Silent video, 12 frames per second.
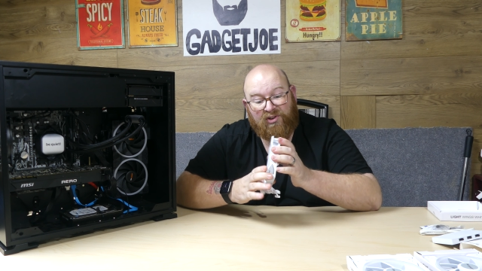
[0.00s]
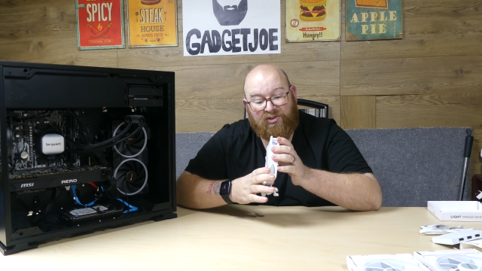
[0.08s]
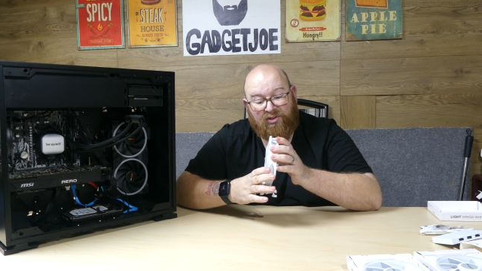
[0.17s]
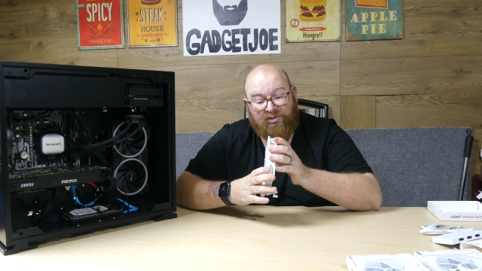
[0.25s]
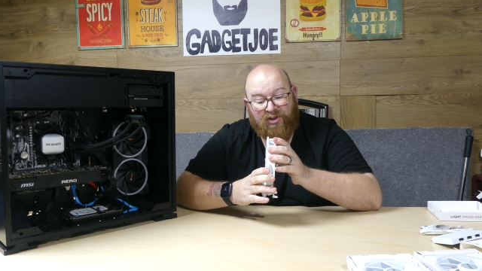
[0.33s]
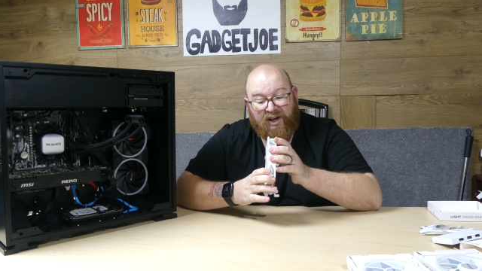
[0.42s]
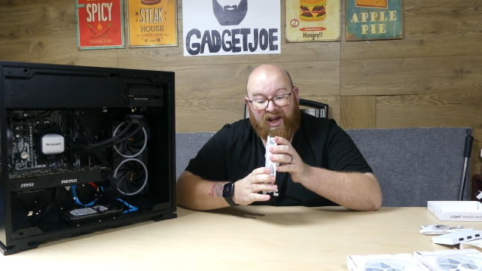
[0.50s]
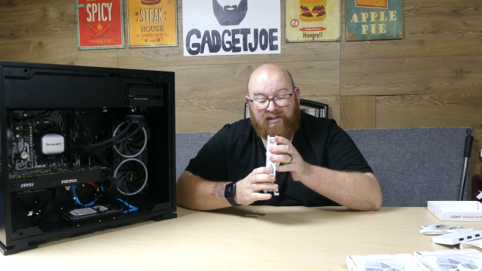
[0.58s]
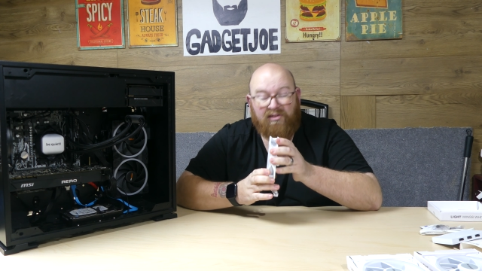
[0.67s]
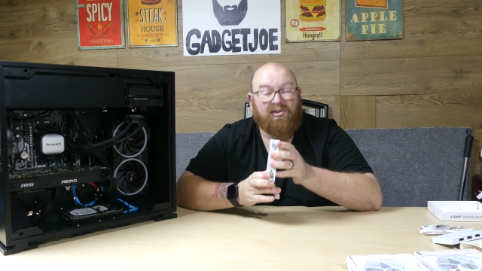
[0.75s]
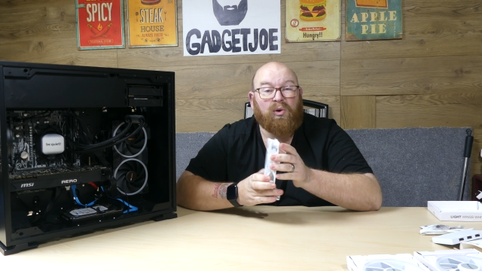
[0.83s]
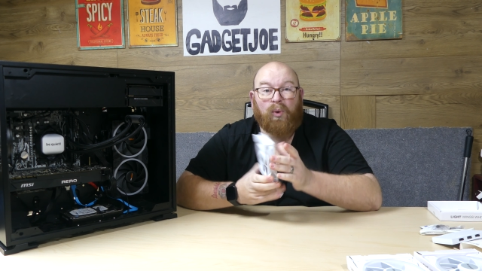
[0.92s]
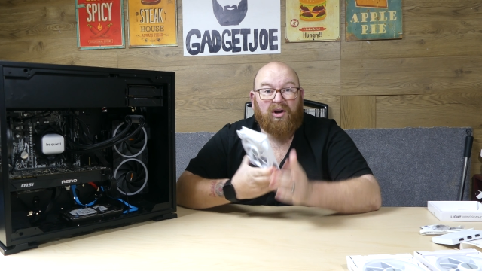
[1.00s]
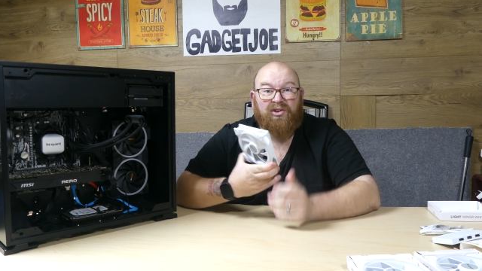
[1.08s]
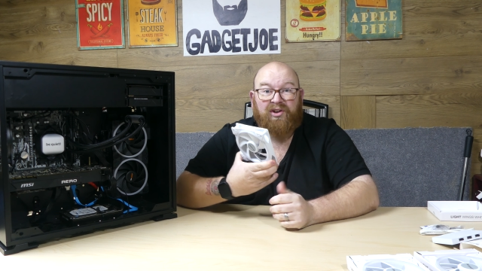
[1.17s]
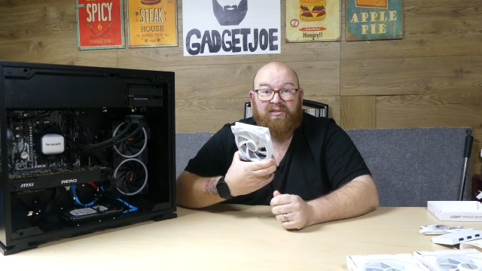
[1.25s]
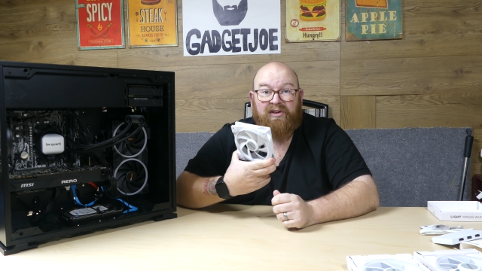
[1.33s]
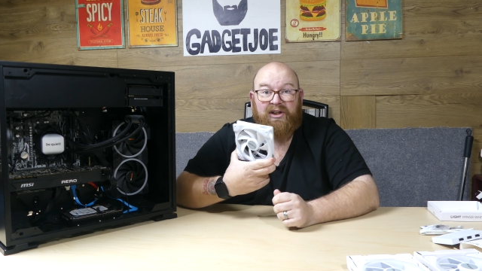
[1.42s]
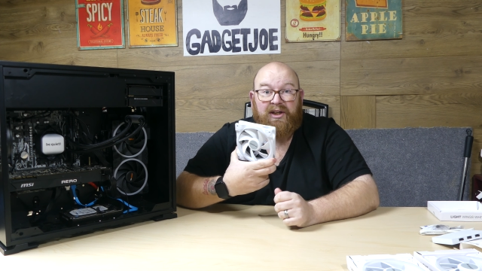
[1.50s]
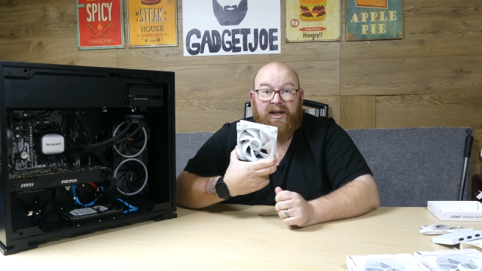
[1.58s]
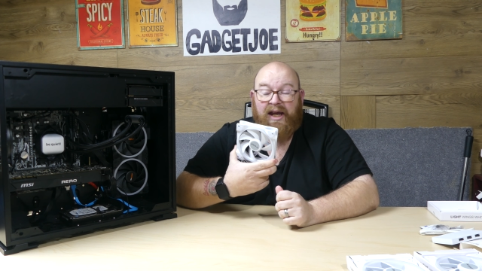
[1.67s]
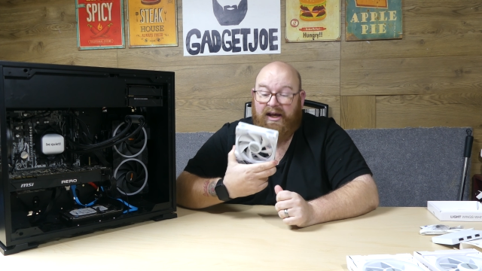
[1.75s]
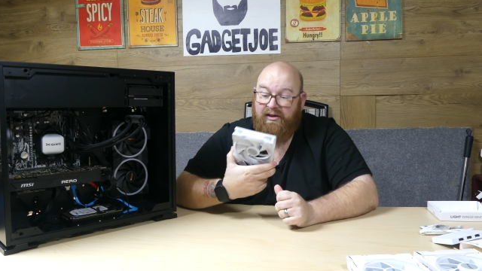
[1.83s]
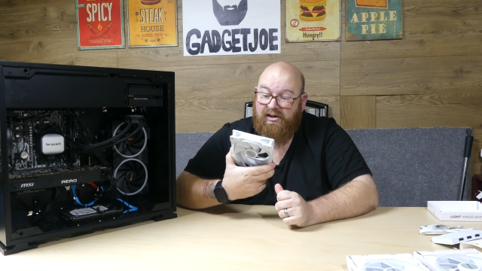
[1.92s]
just an air of quality that you
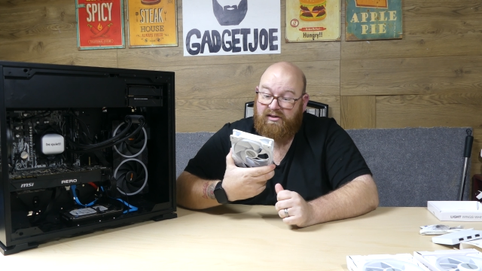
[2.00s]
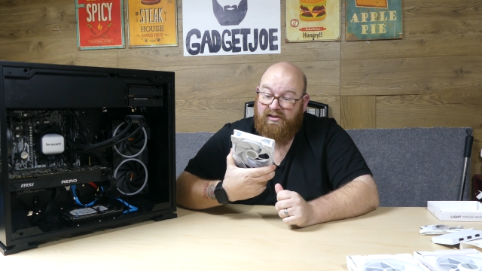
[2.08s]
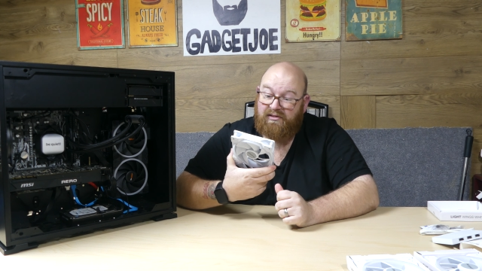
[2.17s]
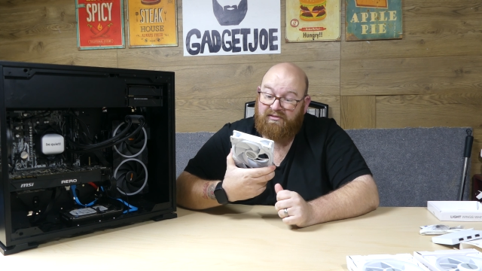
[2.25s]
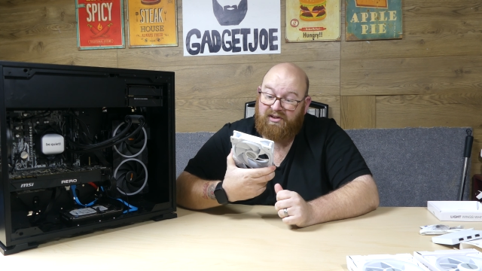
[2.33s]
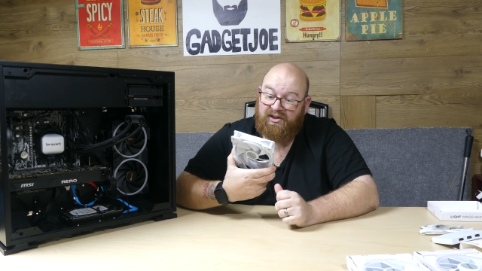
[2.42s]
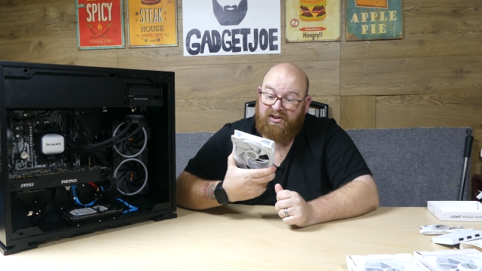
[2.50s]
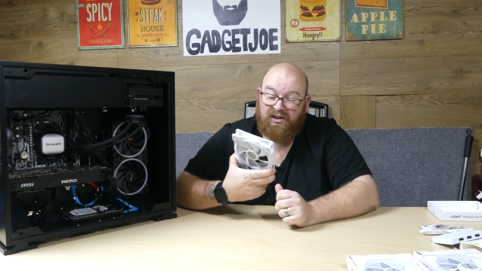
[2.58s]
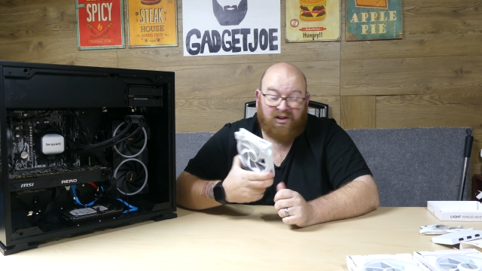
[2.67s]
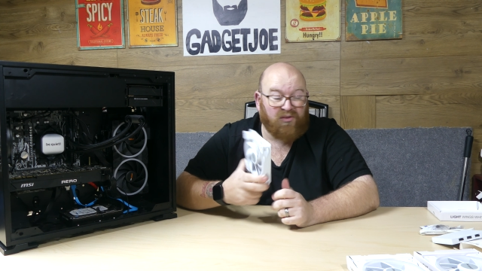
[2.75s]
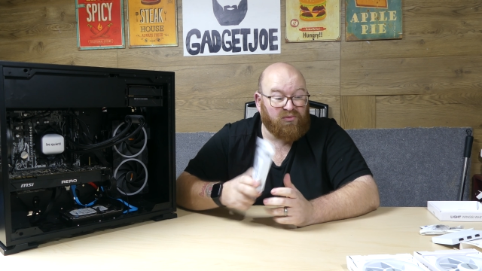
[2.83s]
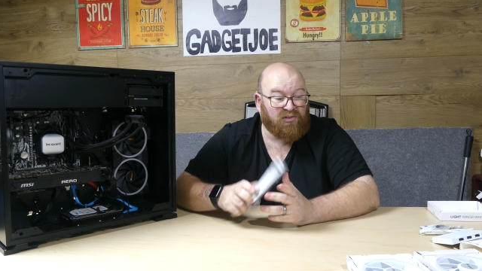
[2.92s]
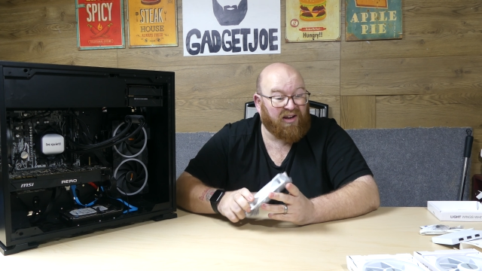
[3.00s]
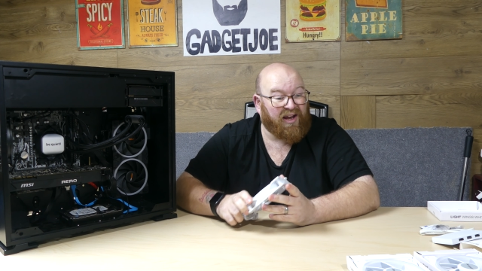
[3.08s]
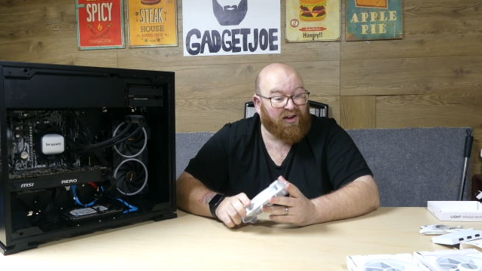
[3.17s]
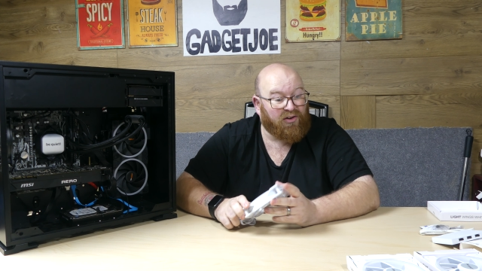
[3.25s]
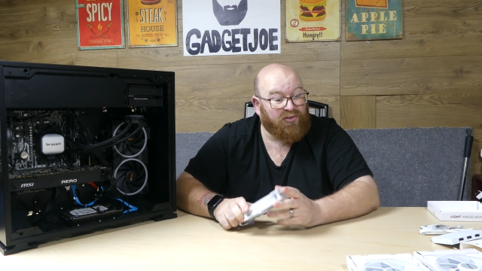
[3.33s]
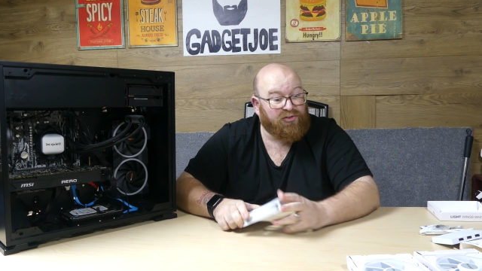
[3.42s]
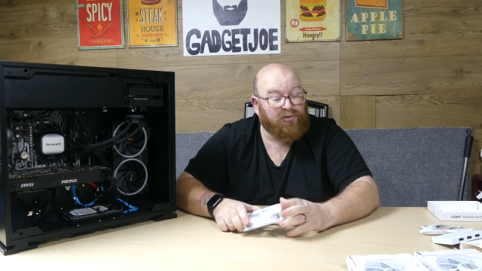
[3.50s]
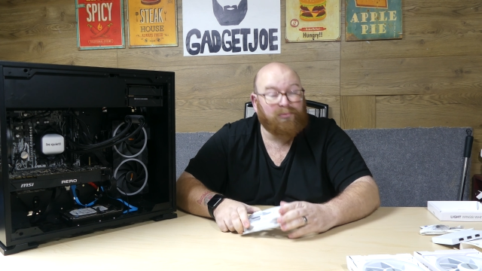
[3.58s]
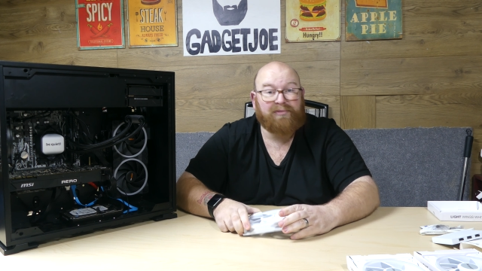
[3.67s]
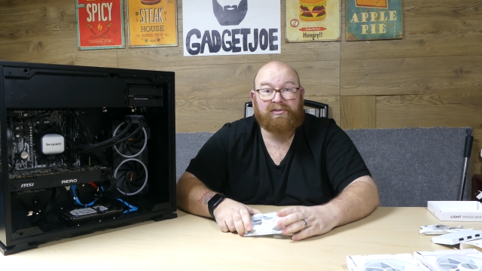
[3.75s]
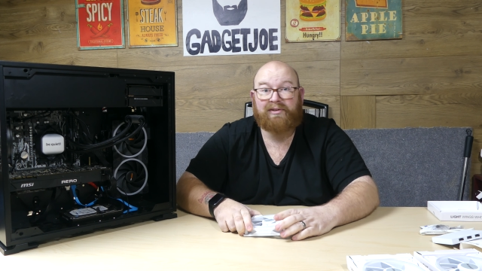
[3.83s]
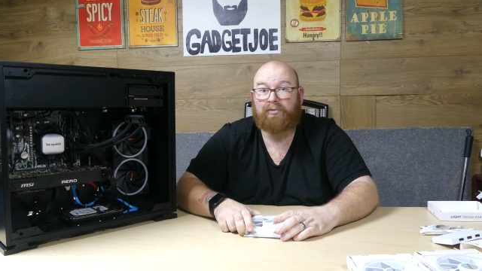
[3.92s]
get that you don't get on some
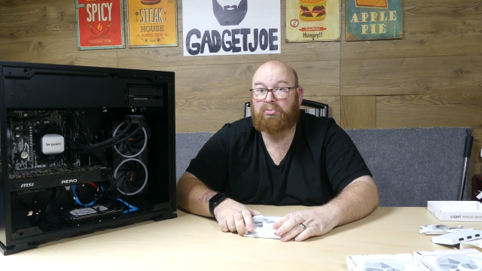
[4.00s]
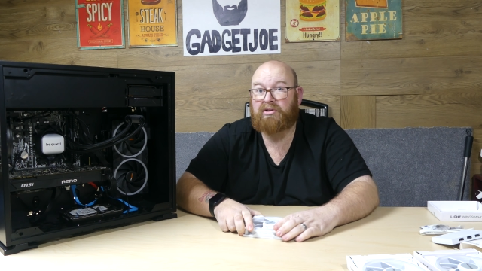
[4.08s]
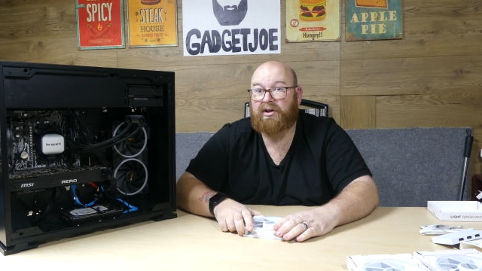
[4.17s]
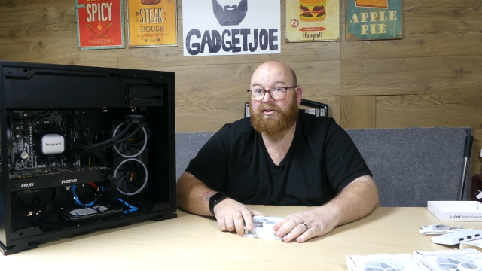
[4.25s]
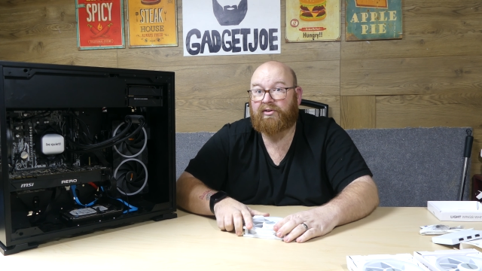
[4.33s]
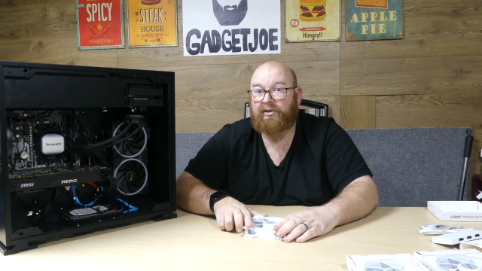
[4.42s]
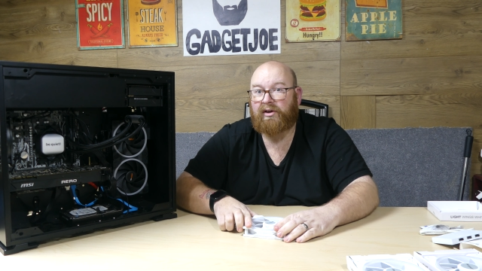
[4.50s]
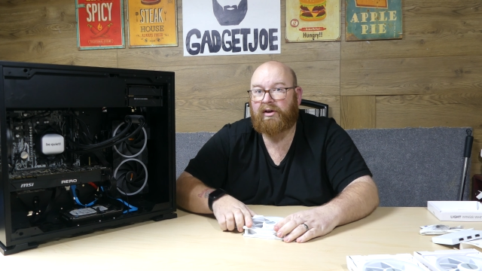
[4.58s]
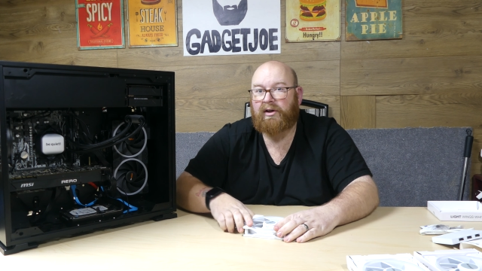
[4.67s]
of the other brands.